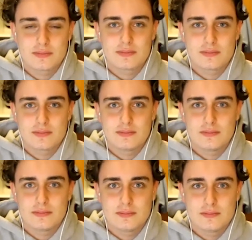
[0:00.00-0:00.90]

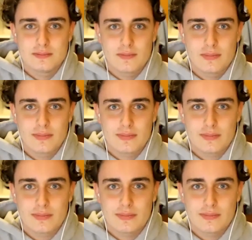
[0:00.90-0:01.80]

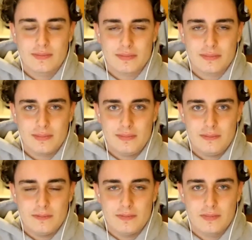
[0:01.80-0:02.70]

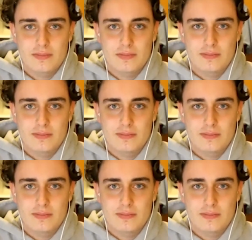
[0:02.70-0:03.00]
(not speaking)